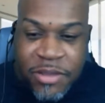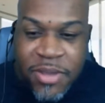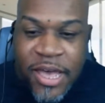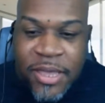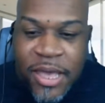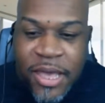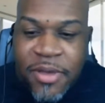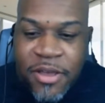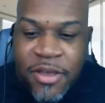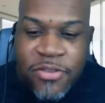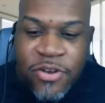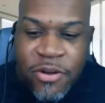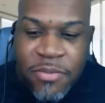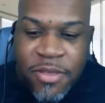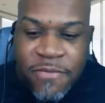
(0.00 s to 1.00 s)
I'm going to
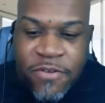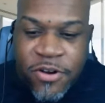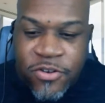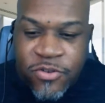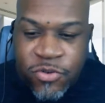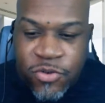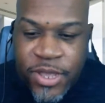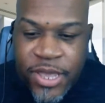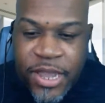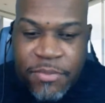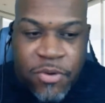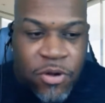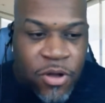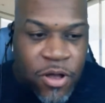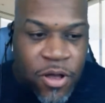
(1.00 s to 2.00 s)
turn the virtual
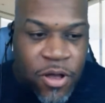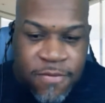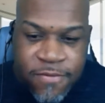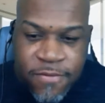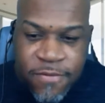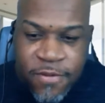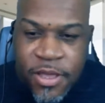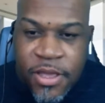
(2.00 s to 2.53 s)
camera off.